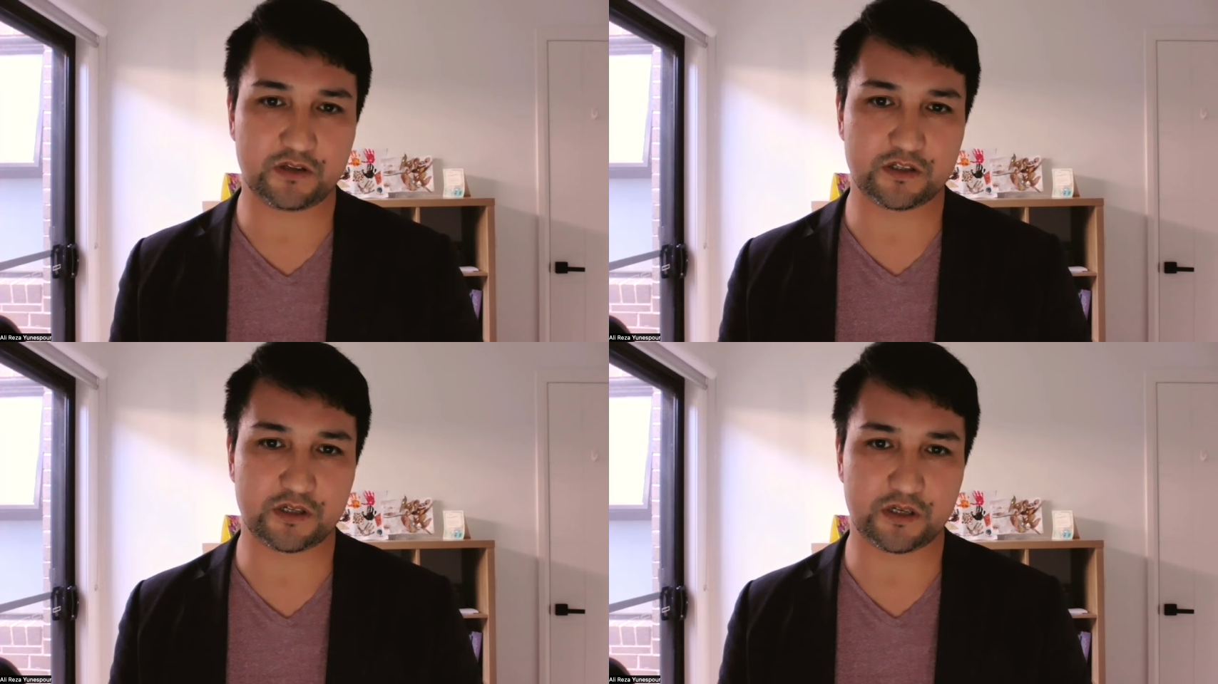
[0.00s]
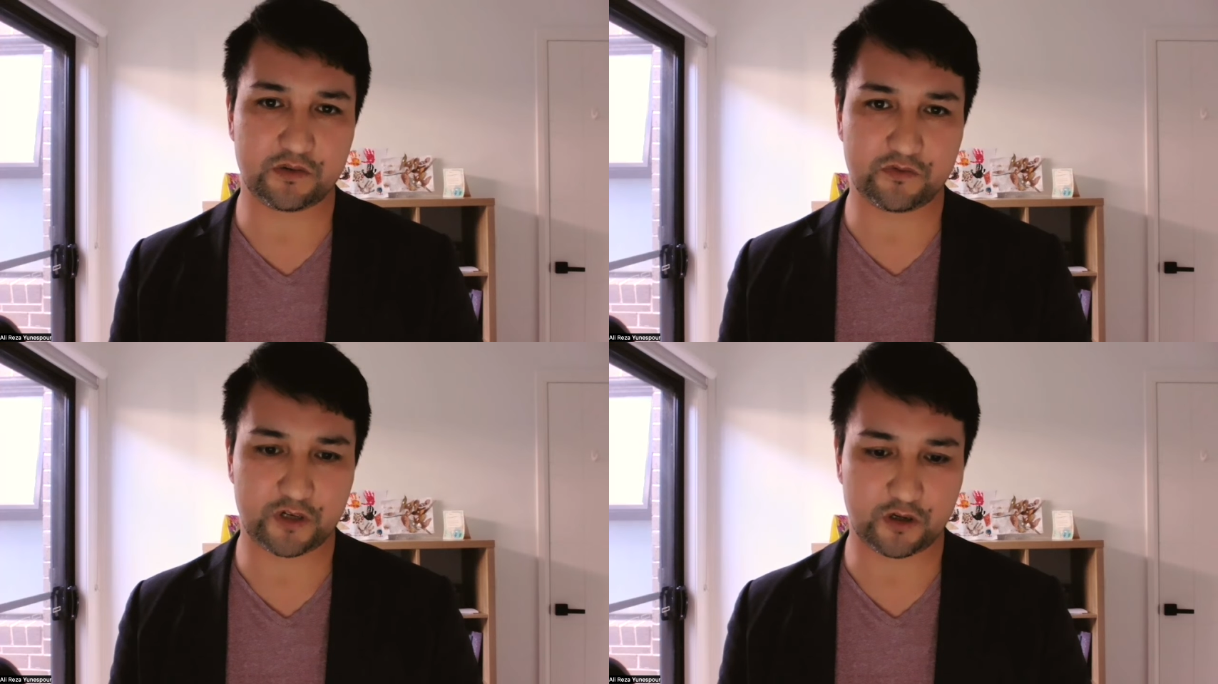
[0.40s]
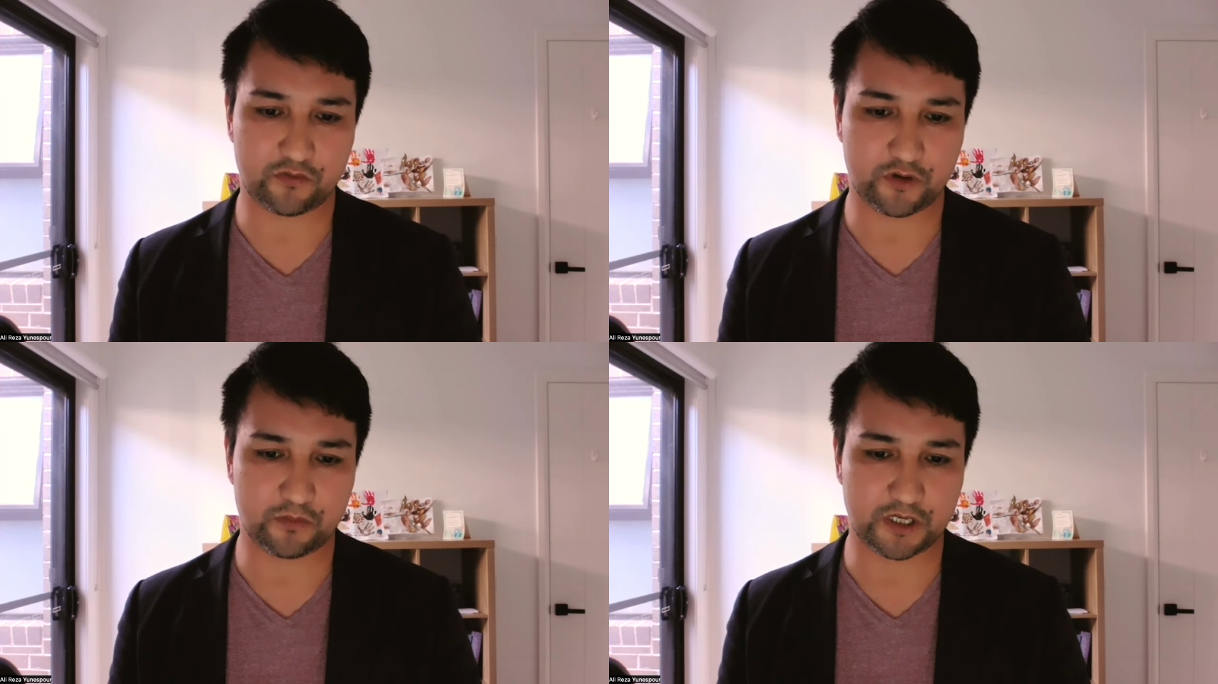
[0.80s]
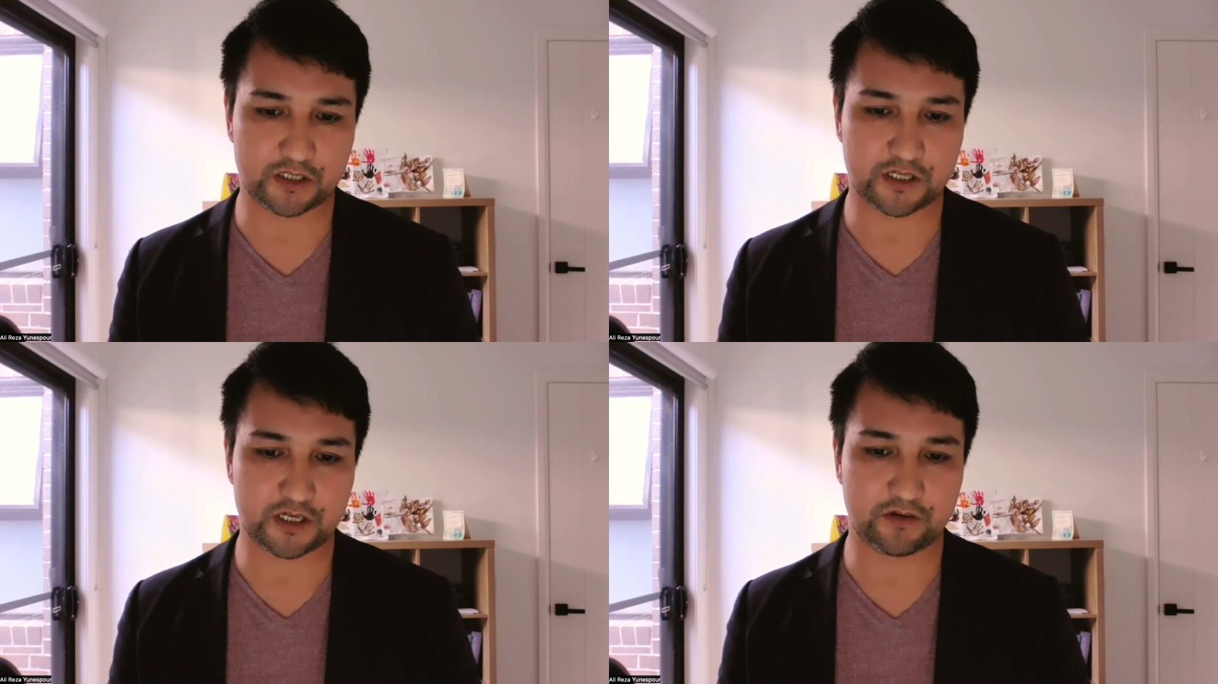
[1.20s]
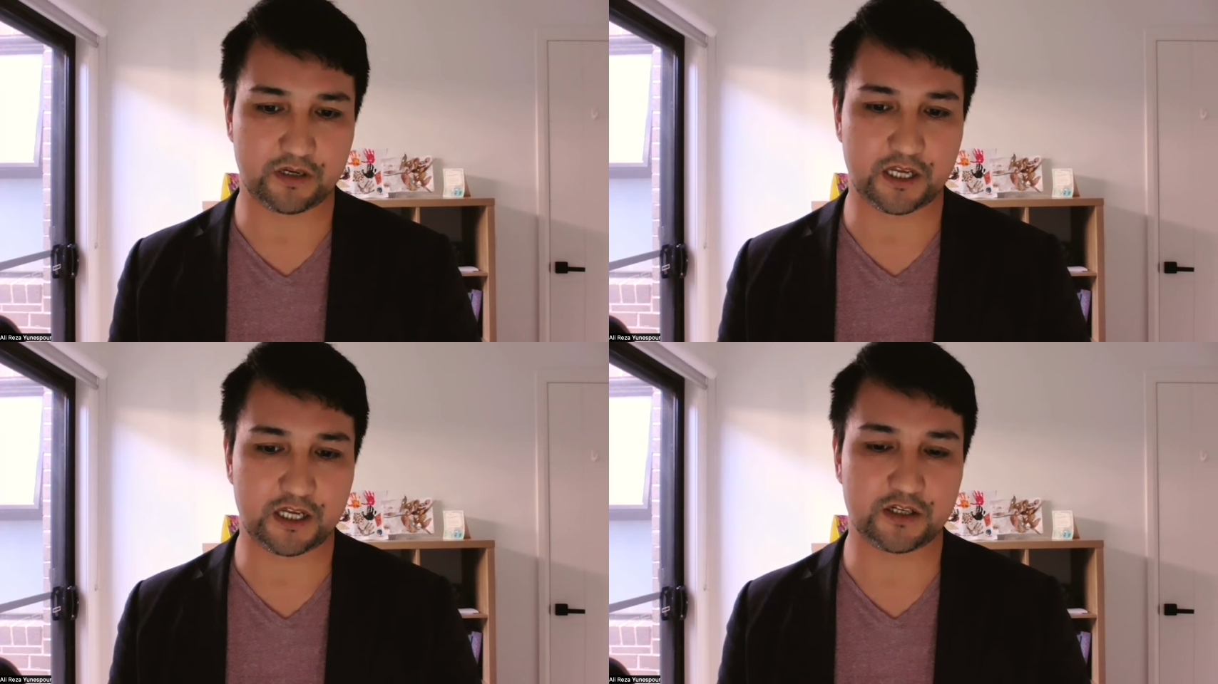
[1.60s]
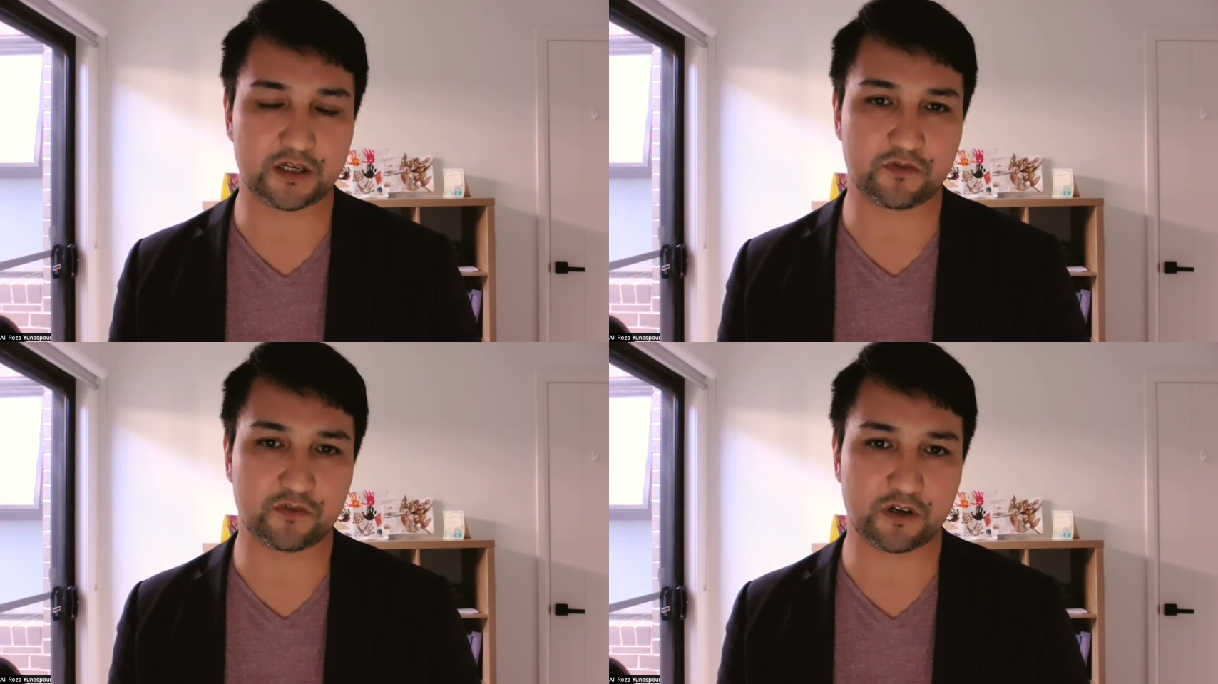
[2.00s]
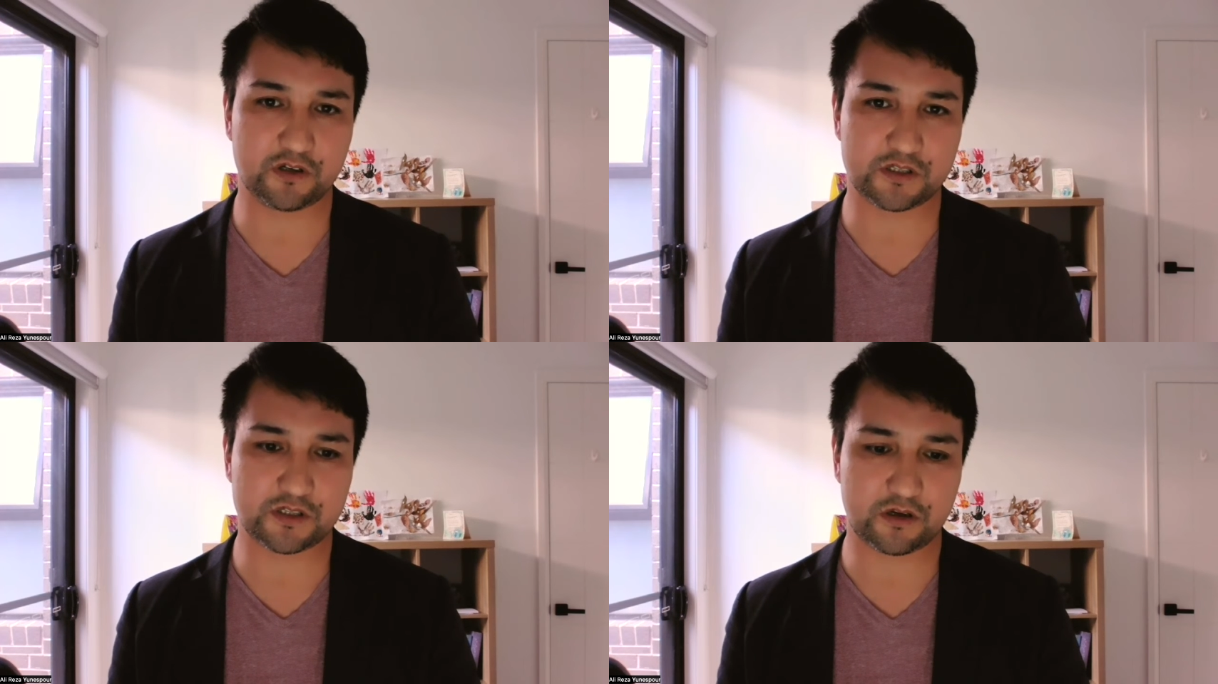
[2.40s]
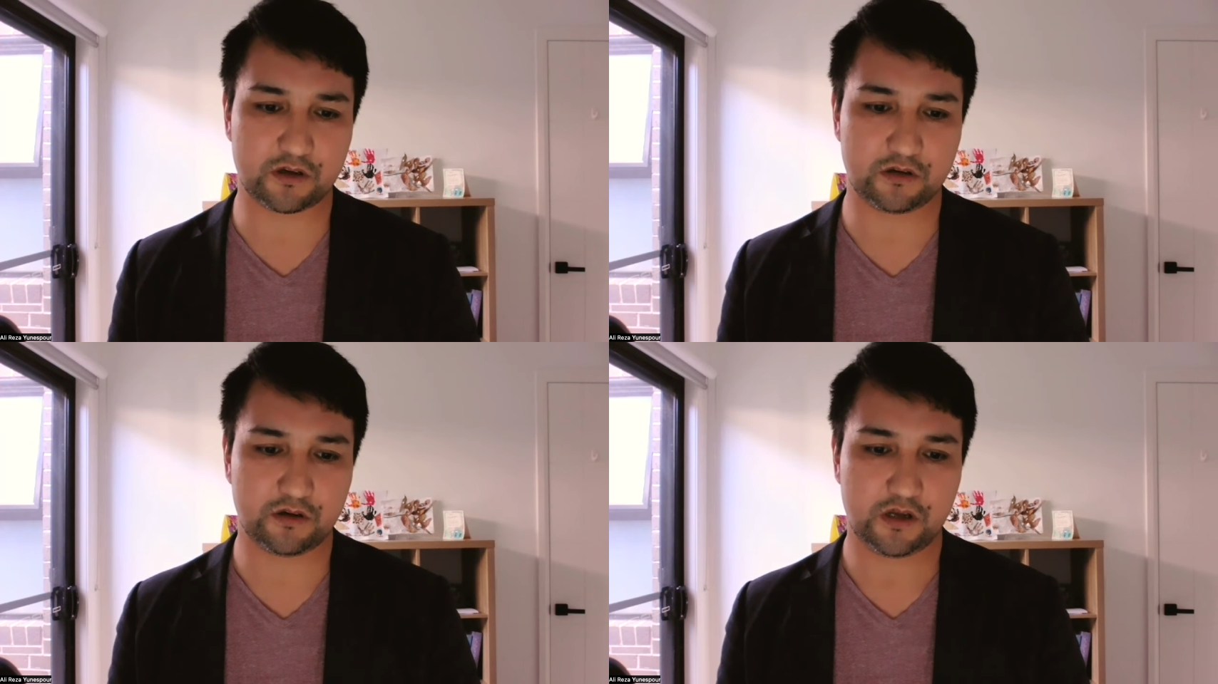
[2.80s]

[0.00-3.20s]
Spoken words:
the delivery of humanitarian aid in Afghanistan